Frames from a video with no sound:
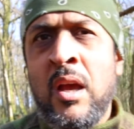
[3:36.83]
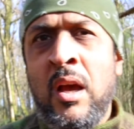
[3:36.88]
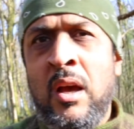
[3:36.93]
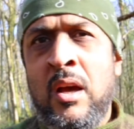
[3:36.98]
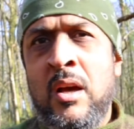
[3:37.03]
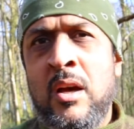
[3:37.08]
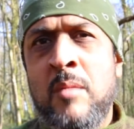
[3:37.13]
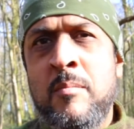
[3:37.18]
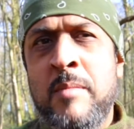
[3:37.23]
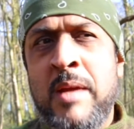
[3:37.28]

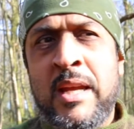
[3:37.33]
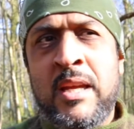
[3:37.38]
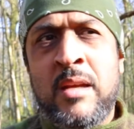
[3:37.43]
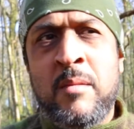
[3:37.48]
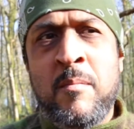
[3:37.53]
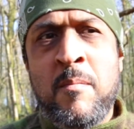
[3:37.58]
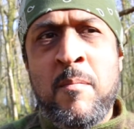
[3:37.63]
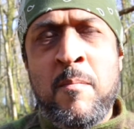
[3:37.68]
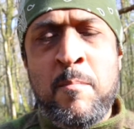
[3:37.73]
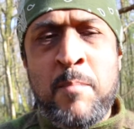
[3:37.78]
Um, it
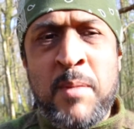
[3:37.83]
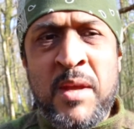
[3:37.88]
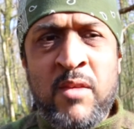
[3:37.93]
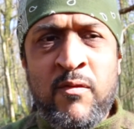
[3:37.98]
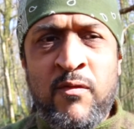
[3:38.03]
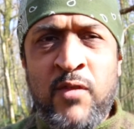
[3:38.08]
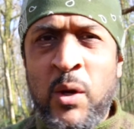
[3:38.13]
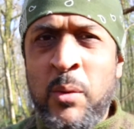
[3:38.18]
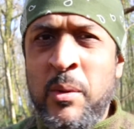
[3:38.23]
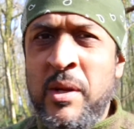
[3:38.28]
can be
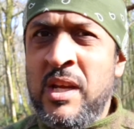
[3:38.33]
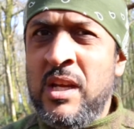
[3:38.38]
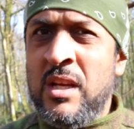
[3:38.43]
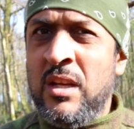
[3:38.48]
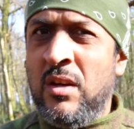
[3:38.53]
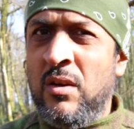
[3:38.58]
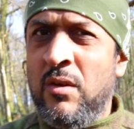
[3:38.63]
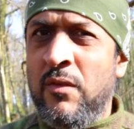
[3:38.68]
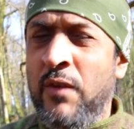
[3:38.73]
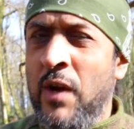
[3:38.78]
very
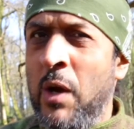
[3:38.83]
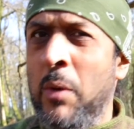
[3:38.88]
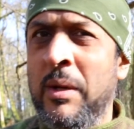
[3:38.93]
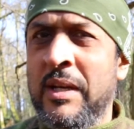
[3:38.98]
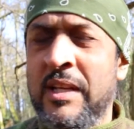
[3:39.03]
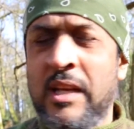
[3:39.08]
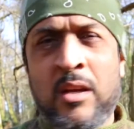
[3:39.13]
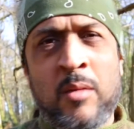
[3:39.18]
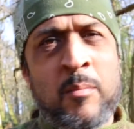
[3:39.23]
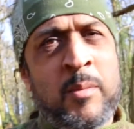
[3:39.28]

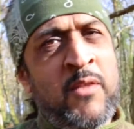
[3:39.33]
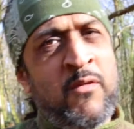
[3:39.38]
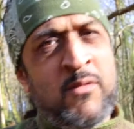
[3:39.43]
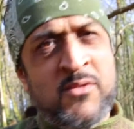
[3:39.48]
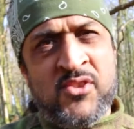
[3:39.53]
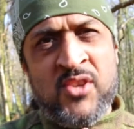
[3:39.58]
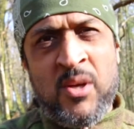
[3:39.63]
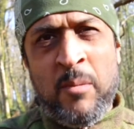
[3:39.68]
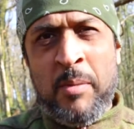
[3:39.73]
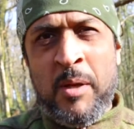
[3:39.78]
varied. It can be for
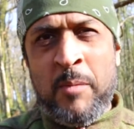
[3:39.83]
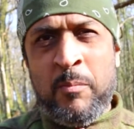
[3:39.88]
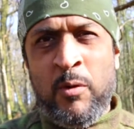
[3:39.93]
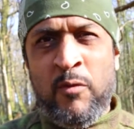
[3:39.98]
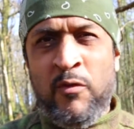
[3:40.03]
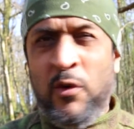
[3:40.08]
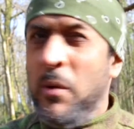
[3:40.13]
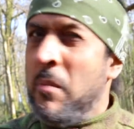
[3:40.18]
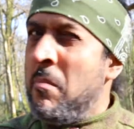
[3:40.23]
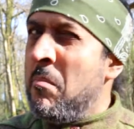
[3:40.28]
some people
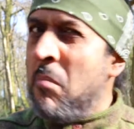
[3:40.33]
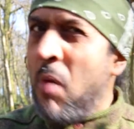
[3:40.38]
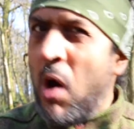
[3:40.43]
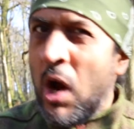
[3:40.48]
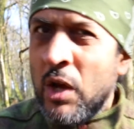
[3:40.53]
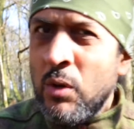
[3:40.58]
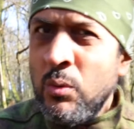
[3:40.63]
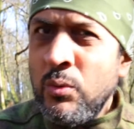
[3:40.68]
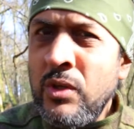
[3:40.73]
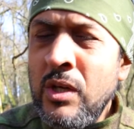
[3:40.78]
very
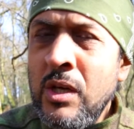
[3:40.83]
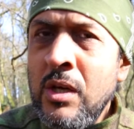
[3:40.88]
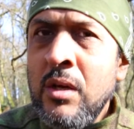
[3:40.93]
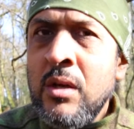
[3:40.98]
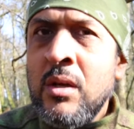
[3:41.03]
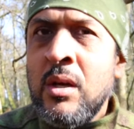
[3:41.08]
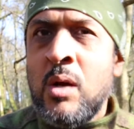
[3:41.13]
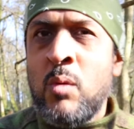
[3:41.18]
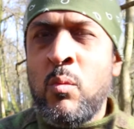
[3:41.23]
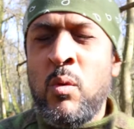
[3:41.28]
mild,
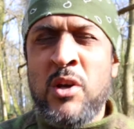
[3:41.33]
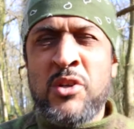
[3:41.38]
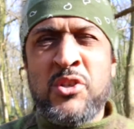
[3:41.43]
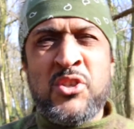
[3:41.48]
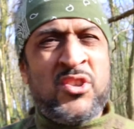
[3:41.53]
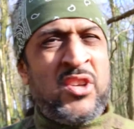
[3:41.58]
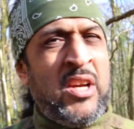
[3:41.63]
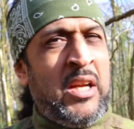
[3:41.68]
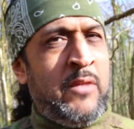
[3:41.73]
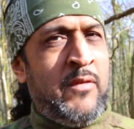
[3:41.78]
where it
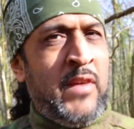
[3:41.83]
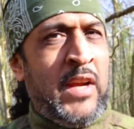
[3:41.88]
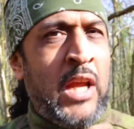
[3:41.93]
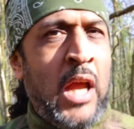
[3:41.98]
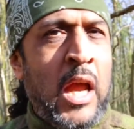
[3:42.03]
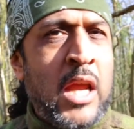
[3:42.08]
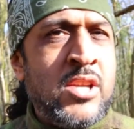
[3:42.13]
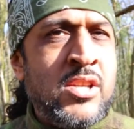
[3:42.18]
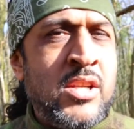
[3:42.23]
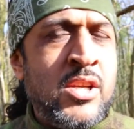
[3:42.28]
just kind of
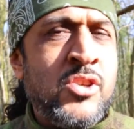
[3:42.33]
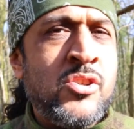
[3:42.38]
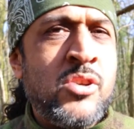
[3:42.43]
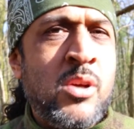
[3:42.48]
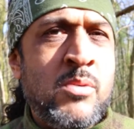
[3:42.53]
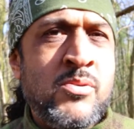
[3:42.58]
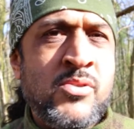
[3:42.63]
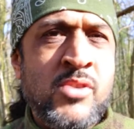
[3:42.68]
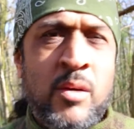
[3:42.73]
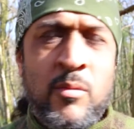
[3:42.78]
occasionally
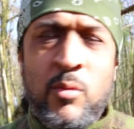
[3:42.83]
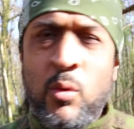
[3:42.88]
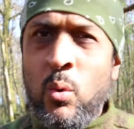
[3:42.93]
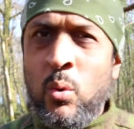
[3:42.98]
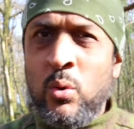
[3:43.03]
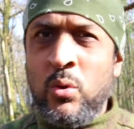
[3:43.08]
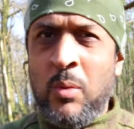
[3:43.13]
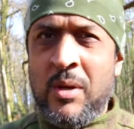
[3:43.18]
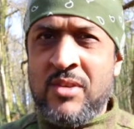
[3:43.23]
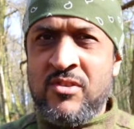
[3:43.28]
shows up,
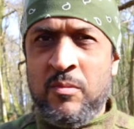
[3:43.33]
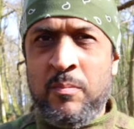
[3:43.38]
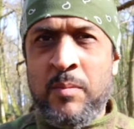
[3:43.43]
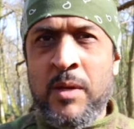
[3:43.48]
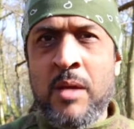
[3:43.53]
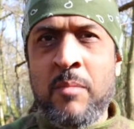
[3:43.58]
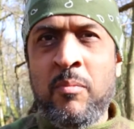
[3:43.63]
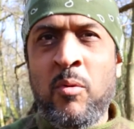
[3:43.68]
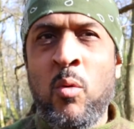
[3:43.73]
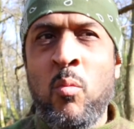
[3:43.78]
all the way to
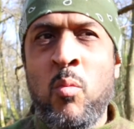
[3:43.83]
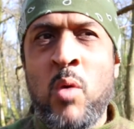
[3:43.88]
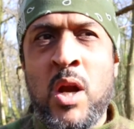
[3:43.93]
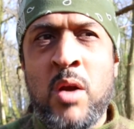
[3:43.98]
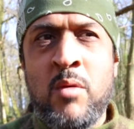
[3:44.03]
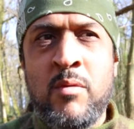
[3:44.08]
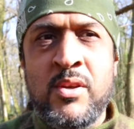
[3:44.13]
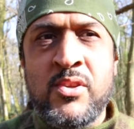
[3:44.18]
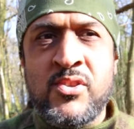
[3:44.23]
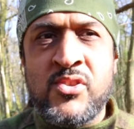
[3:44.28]
people
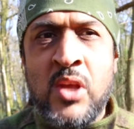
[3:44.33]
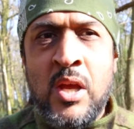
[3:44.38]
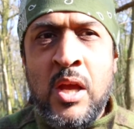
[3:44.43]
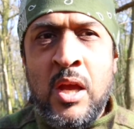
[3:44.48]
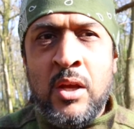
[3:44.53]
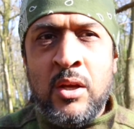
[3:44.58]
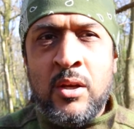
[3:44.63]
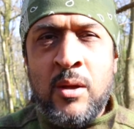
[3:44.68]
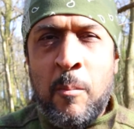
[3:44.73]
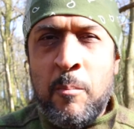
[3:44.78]
where it's
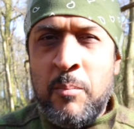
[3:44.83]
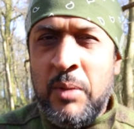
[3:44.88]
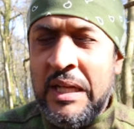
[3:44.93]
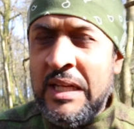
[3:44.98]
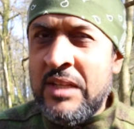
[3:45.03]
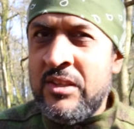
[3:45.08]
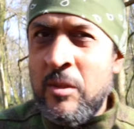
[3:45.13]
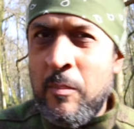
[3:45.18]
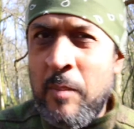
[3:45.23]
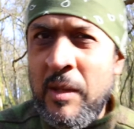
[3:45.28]

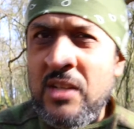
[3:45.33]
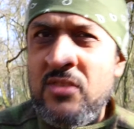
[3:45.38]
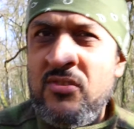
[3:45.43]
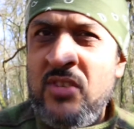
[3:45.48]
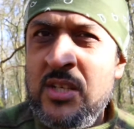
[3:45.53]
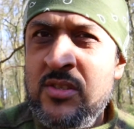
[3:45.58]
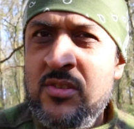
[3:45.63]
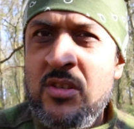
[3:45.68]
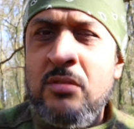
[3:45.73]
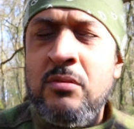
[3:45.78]
completely
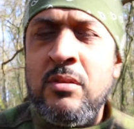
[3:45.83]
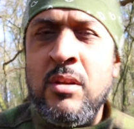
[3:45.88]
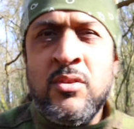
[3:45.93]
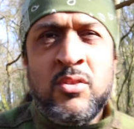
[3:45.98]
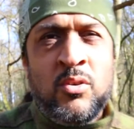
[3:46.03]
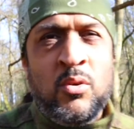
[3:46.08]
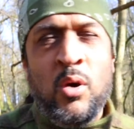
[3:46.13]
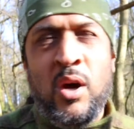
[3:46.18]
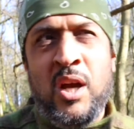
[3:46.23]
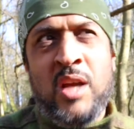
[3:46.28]
debilitated. You know,
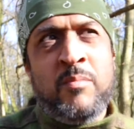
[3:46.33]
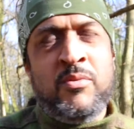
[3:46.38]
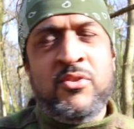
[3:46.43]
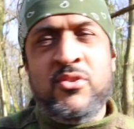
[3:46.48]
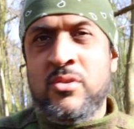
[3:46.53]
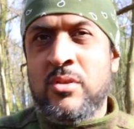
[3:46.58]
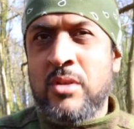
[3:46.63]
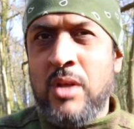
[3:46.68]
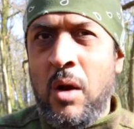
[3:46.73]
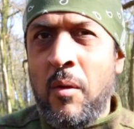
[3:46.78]
they're not able
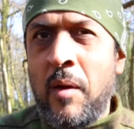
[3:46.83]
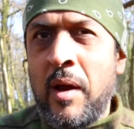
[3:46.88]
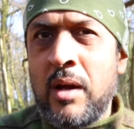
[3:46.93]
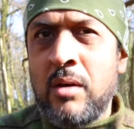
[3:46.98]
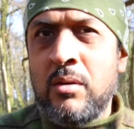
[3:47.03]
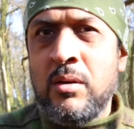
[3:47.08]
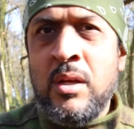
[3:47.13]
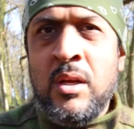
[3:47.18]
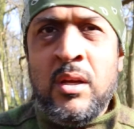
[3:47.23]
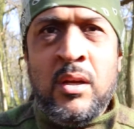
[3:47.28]
to go
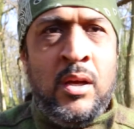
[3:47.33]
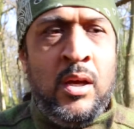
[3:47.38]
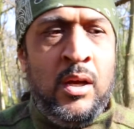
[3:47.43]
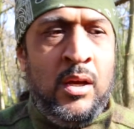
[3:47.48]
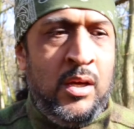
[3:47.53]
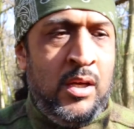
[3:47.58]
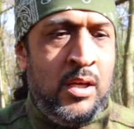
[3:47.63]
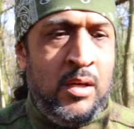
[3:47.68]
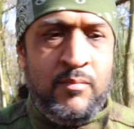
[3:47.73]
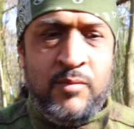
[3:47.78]
out,
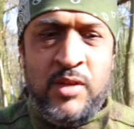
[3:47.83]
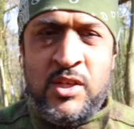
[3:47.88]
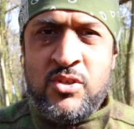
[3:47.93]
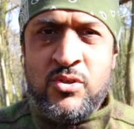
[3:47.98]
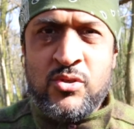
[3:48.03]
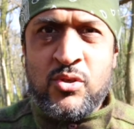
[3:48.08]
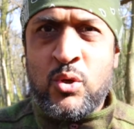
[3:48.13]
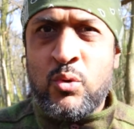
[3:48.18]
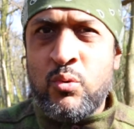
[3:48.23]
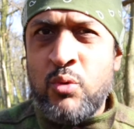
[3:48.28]
um, they're
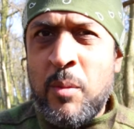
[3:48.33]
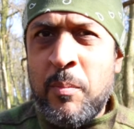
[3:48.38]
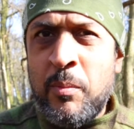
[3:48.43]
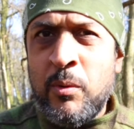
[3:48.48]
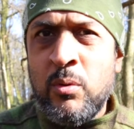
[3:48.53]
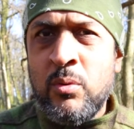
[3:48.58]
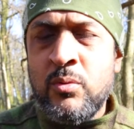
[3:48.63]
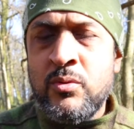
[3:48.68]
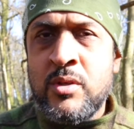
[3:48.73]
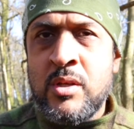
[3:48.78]
just
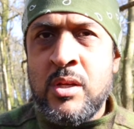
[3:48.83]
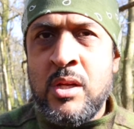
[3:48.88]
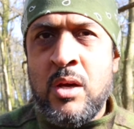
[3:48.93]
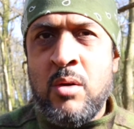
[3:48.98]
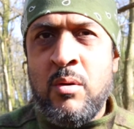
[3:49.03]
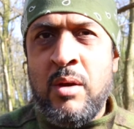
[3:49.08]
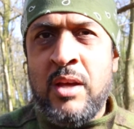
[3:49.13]
crippled, you know.